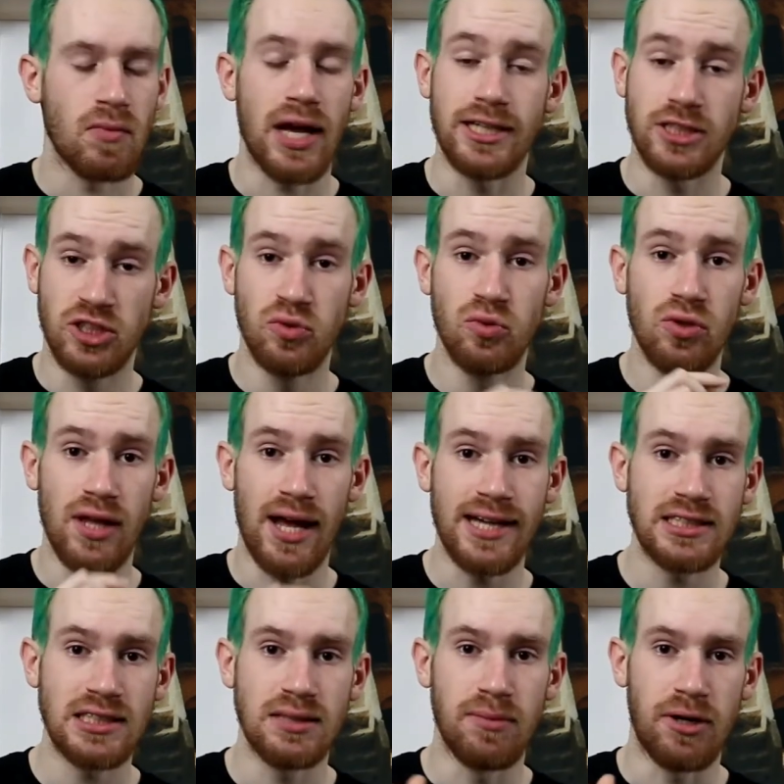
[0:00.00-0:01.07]
I do
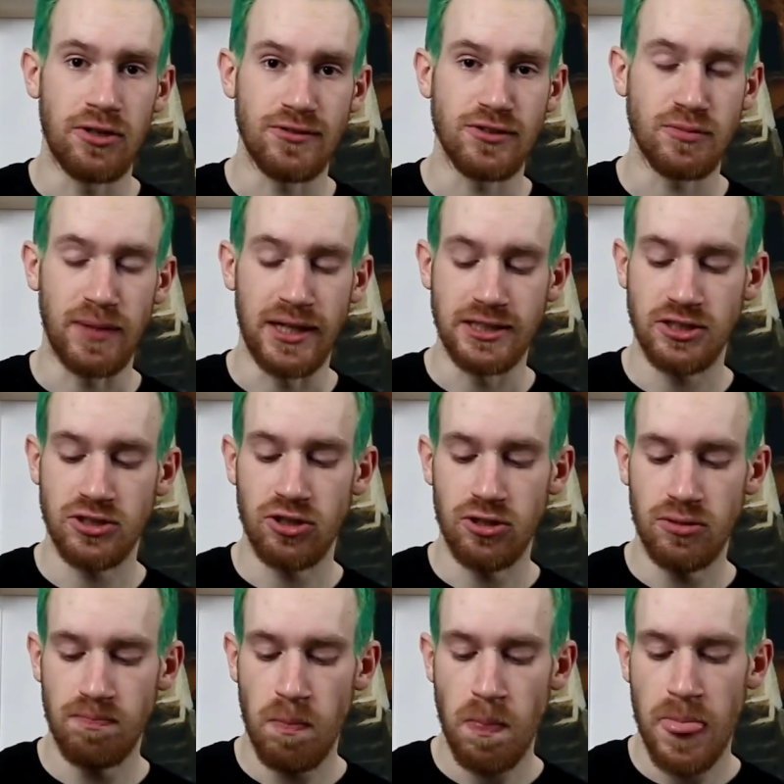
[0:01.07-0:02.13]
like the amount of spice
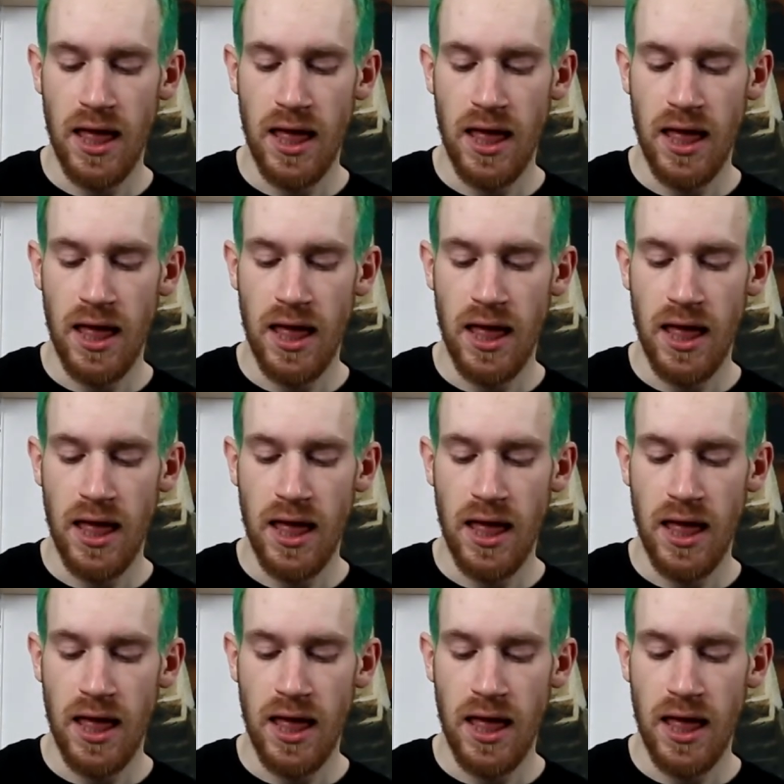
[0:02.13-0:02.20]
though.